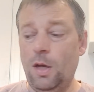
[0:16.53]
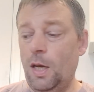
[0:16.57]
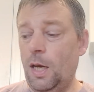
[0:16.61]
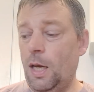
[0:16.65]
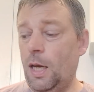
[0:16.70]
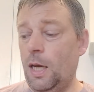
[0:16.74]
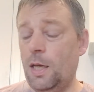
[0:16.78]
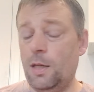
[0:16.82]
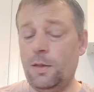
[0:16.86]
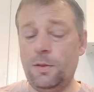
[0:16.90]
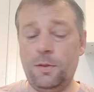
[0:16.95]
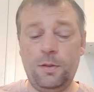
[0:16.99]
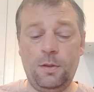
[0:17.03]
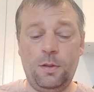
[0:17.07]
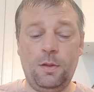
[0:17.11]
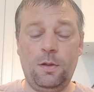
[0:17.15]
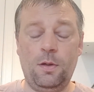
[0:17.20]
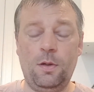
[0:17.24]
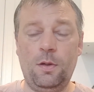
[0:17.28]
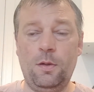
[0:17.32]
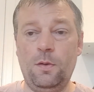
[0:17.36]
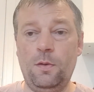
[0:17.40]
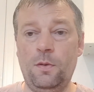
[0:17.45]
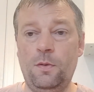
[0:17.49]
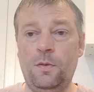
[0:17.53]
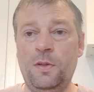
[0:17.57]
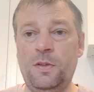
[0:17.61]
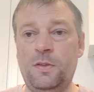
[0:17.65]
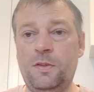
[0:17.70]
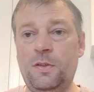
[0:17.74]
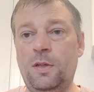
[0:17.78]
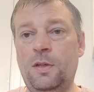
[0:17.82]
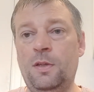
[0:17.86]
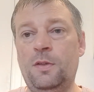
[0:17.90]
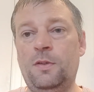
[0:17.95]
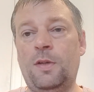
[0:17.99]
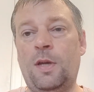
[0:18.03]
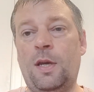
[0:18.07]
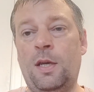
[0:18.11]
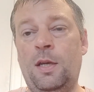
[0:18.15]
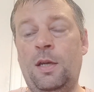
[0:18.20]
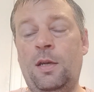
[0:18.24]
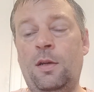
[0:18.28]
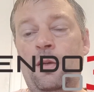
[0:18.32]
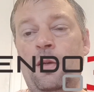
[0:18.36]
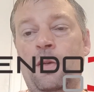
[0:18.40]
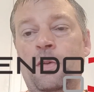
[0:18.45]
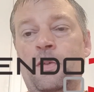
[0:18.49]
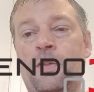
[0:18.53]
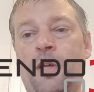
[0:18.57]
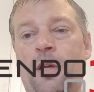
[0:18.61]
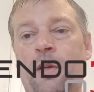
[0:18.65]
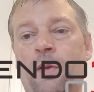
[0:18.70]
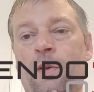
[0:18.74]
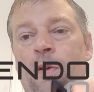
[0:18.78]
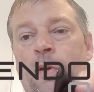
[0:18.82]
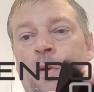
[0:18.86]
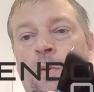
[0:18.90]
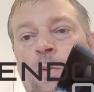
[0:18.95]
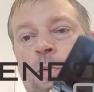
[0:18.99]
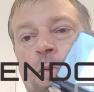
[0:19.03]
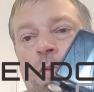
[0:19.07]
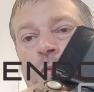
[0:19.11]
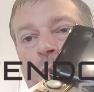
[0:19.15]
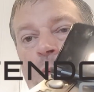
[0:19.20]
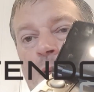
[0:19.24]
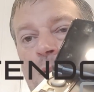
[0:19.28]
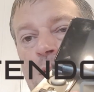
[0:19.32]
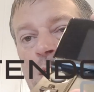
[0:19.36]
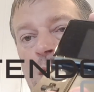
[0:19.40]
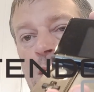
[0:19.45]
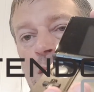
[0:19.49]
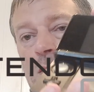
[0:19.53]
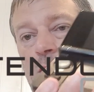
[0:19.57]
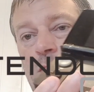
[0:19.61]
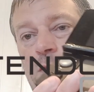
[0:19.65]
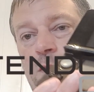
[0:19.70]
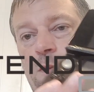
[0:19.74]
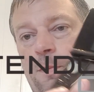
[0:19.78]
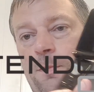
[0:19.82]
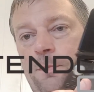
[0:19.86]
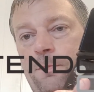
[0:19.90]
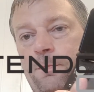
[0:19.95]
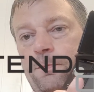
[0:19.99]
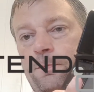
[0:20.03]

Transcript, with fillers: and this is a Nintendo 3DS